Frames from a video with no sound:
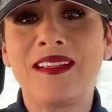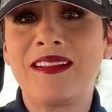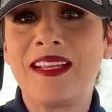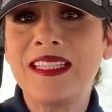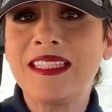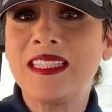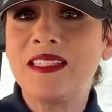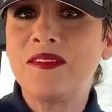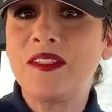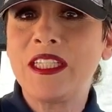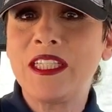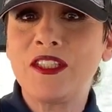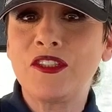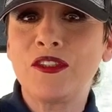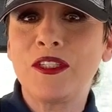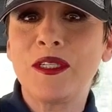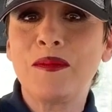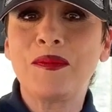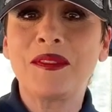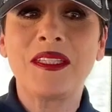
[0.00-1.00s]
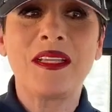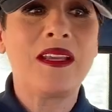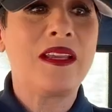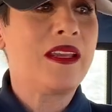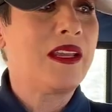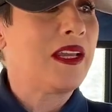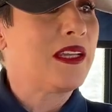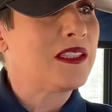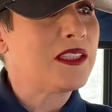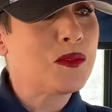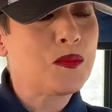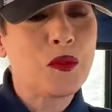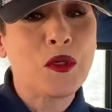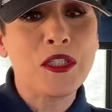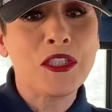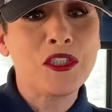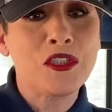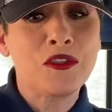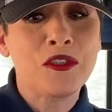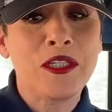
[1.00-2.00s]
on activity trips and
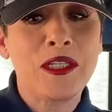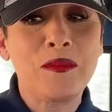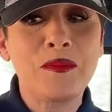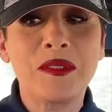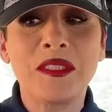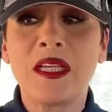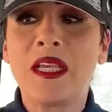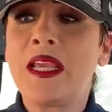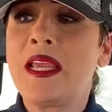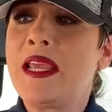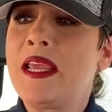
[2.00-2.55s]
sports trips.